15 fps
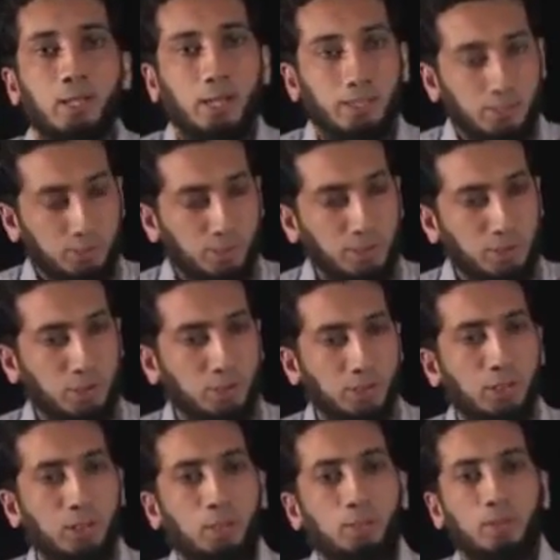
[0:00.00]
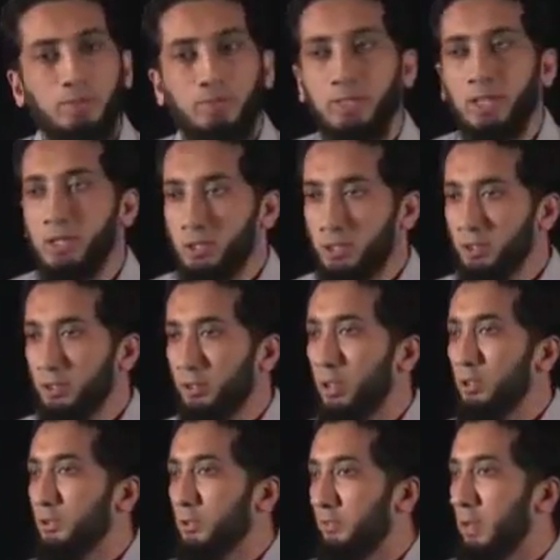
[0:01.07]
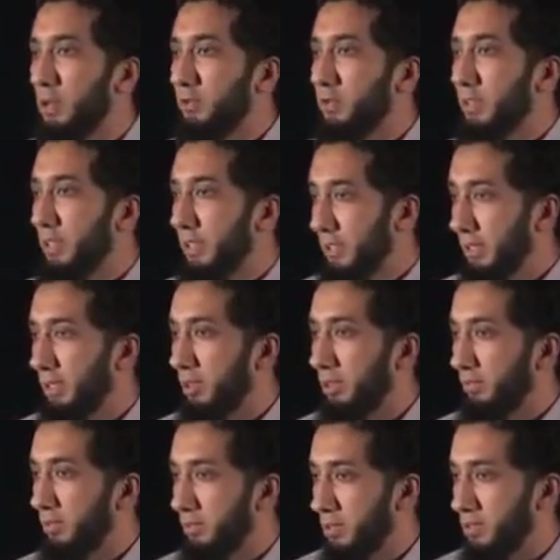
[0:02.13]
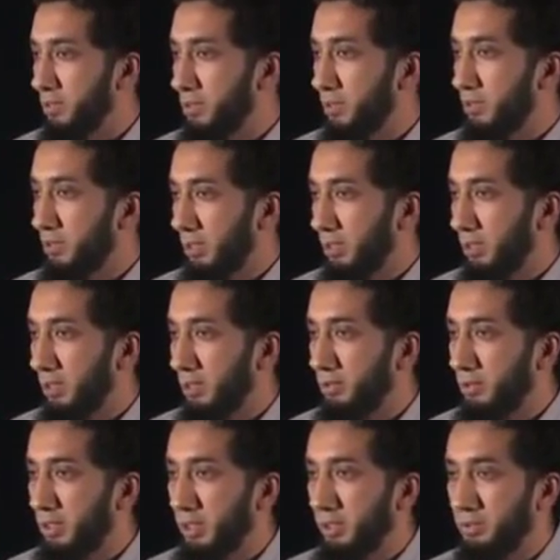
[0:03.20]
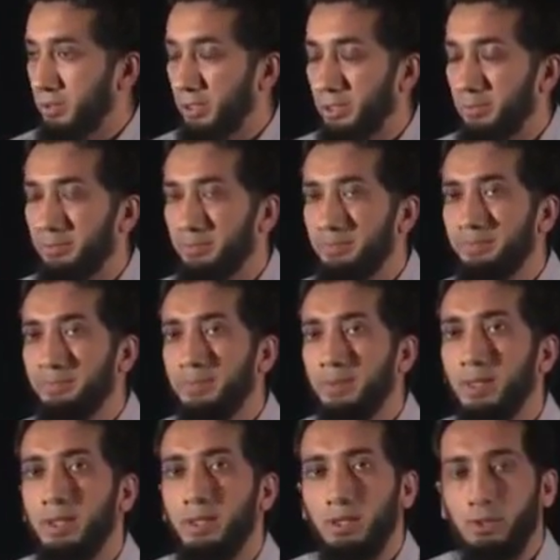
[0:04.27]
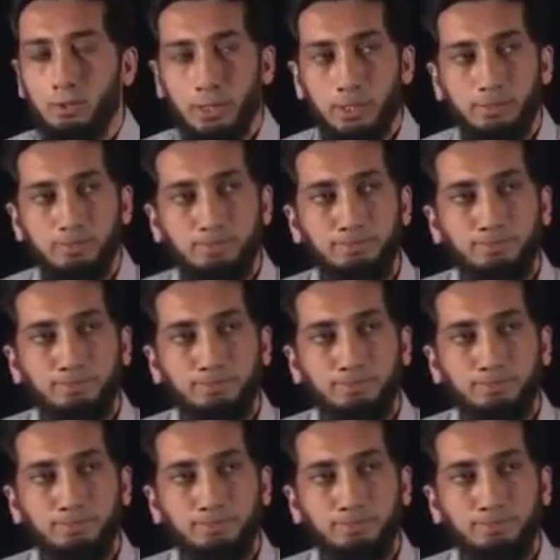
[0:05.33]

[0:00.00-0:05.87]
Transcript: And it's mentioned in a number of occasions. It's also found in a hadith of the Messenger sallallahu alaihi wasallam. Okay.